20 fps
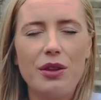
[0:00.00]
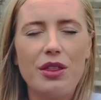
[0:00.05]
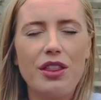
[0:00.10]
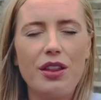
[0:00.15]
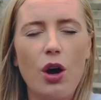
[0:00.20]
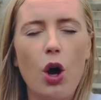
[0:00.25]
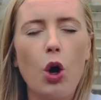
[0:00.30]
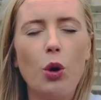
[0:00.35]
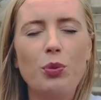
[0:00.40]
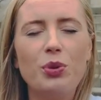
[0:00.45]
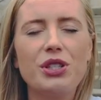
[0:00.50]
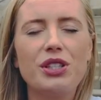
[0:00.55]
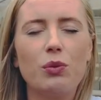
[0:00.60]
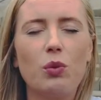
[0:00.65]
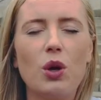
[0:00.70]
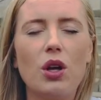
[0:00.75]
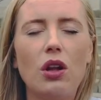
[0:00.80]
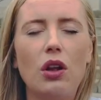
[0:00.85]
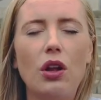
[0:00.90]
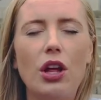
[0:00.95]
hopes
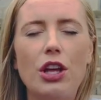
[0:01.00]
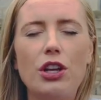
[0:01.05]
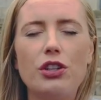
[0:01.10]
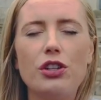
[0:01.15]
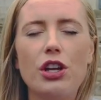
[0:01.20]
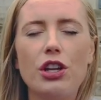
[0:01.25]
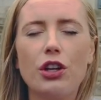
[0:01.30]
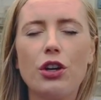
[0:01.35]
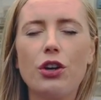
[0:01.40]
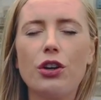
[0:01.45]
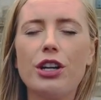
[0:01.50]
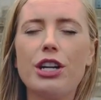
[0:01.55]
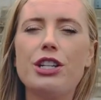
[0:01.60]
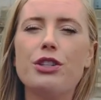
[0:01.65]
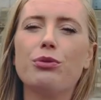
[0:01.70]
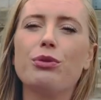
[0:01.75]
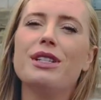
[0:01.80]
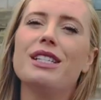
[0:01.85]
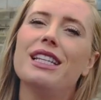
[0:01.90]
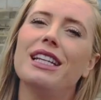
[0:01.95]
will encourage
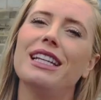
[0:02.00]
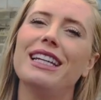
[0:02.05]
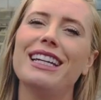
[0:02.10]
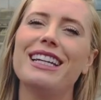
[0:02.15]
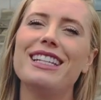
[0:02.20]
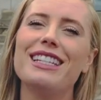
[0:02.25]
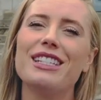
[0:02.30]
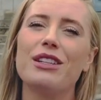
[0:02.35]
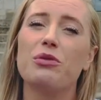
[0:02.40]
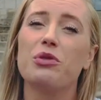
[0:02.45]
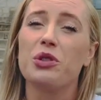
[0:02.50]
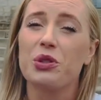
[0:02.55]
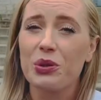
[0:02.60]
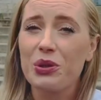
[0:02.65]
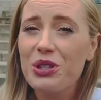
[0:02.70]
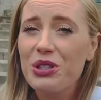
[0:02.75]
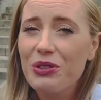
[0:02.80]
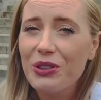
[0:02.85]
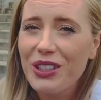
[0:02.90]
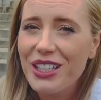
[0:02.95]
resilience and
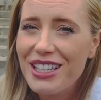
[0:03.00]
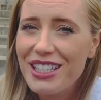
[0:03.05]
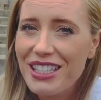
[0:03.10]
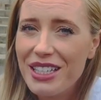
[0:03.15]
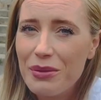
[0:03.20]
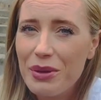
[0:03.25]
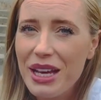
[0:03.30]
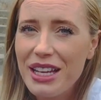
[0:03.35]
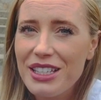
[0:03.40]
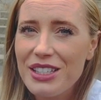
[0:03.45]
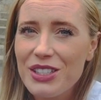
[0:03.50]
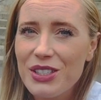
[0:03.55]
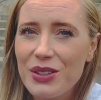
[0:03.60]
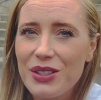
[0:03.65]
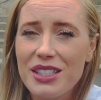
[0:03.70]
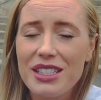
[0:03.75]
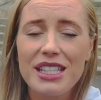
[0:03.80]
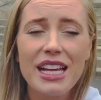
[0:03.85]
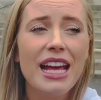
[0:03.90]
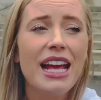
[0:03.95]
resourcefulness in
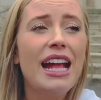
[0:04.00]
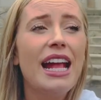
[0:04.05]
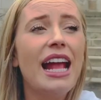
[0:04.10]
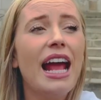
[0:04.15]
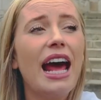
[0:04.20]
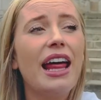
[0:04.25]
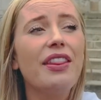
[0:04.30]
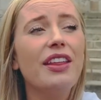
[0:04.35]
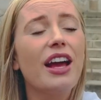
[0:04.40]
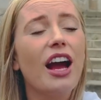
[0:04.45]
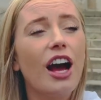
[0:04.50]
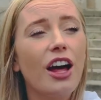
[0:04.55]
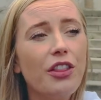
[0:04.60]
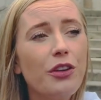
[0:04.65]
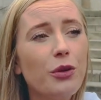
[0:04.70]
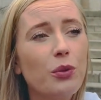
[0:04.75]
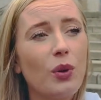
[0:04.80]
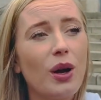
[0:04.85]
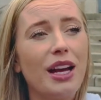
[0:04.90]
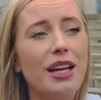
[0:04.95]
students. And the
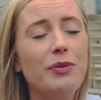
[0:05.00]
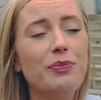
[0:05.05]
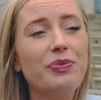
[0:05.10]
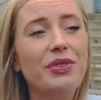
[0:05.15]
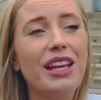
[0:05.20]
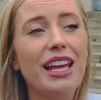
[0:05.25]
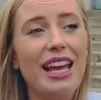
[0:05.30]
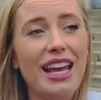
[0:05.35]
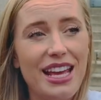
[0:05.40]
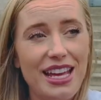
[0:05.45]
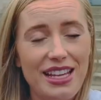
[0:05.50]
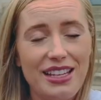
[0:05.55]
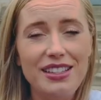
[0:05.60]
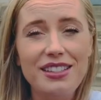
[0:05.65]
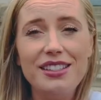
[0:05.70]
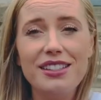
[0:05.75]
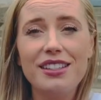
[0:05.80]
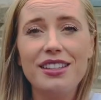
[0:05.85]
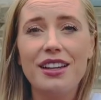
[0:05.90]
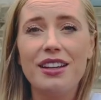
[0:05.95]
other one
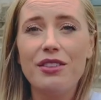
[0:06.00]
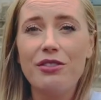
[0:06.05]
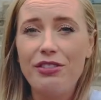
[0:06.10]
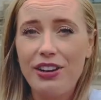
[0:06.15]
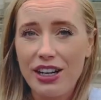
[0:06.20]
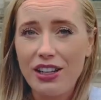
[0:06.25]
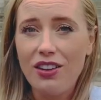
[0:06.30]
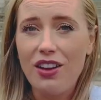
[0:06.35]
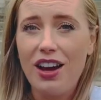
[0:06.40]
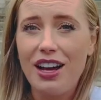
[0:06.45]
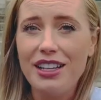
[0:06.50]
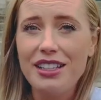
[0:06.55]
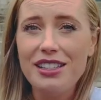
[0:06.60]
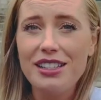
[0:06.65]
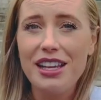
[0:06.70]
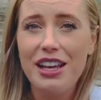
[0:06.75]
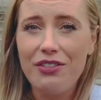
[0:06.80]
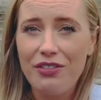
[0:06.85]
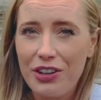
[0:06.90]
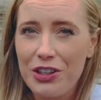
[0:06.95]
is Fénelon's
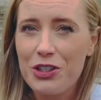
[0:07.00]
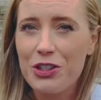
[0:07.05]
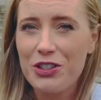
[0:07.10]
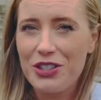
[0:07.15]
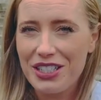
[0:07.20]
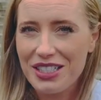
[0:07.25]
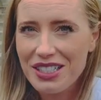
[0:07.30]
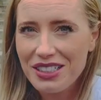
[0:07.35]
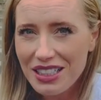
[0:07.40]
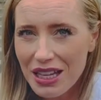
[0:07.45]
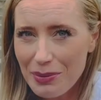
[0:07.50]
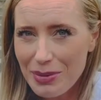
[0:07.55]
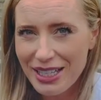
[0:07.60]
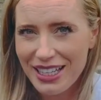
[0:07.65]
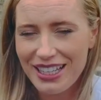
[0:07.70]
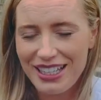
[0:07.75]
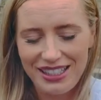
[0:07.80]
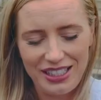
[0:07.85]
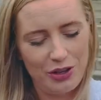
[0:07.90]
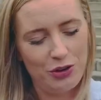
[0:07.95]
Adventures in
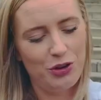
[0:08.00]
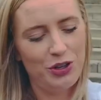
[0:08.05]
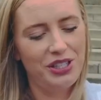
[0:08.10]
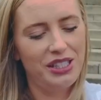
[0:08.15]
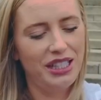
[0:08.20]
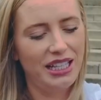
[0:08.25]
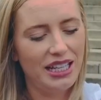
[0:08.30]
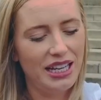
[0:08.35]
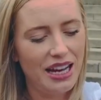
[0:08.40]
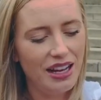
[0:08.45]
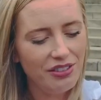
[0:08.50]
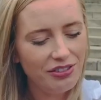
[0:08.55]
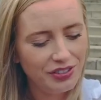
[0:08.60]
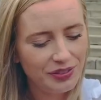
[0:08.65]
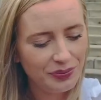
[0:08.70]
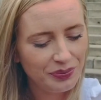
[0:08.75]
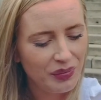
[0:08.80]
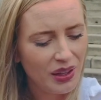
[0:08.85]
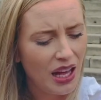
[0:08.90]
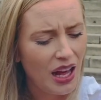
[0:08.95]
Telemachus, interestingly enough.
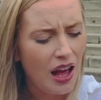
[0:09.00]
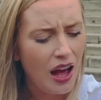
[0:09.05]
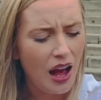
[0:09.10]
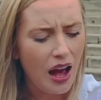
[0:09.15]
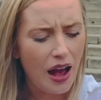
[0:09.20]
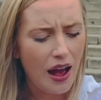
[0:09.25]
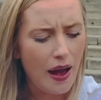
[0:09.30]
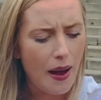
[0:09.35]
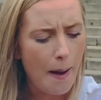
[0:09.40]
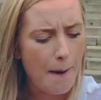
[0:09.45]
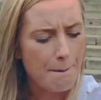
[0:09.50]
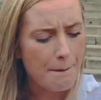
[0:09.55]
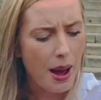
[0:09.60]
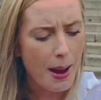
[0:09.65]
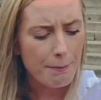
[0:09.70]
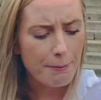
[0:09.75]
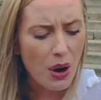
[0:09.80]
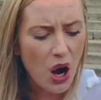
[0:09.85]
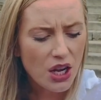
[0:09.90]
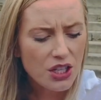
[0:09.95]

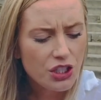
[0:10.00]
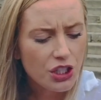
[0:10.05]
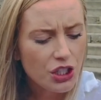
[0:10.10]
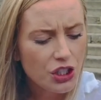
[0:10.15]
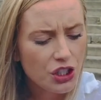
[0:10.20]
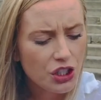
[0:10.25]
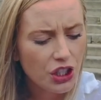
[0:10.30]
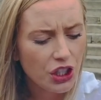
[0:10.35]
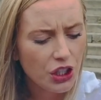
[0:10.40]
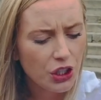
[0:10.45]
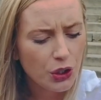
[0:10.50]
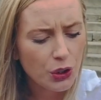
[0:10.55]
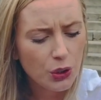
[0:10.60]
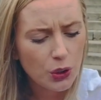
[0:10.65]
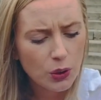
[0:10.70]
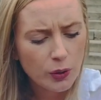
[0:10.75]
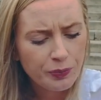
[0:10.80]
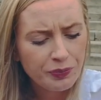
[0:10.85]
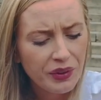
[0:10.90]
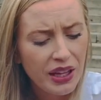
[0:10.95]
Montesquieu,
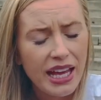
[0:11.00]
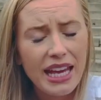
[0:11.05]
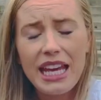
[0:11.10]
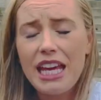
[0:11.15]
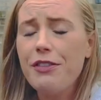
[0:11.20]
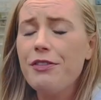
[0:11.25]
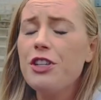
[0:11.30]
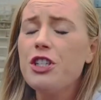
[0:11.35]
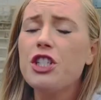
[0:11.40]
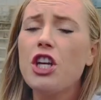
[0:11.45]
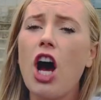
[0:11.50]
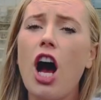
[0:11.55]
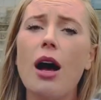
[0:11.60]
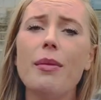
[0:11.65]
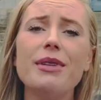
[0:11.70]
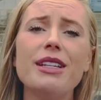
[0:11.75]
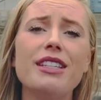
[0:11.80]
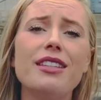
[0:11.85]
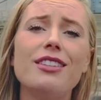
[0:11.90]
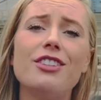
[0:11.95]
even
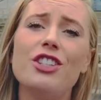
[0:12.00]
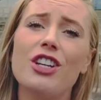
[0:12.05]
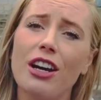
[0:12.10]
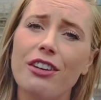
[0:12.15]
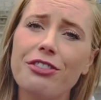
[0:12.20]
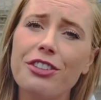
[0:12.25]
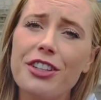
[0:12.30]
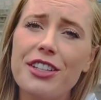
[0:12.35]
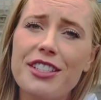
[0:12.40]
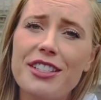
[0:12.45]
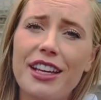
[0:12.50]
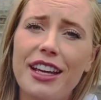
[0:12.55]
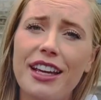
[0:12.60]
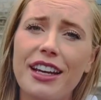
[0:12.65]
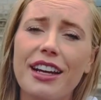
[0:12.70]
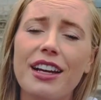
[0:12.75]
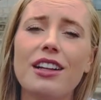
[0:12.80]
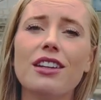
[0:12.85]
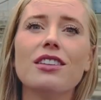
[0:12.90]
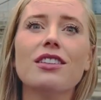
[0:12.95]
Thomas
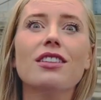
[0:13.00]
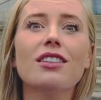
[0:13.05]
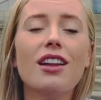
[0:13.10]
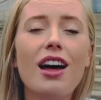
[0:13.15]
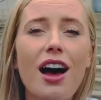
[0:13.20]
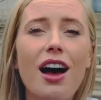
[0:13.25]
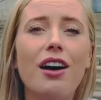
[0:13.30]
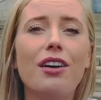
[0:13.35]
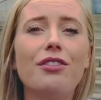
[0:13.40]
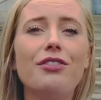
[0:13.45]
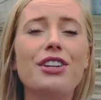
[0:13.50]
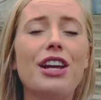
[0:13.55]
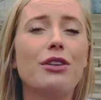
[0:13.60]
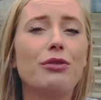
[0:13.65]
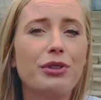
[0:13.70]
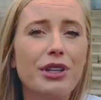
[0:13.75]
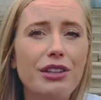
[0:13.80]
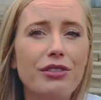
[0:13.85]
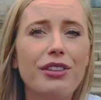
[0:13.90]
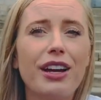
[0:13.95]
Jefferson loved
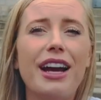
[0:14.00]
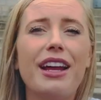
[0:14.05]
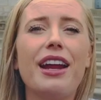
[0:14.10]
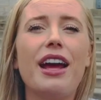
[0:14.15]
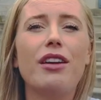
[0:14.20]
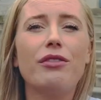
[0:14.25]
and reread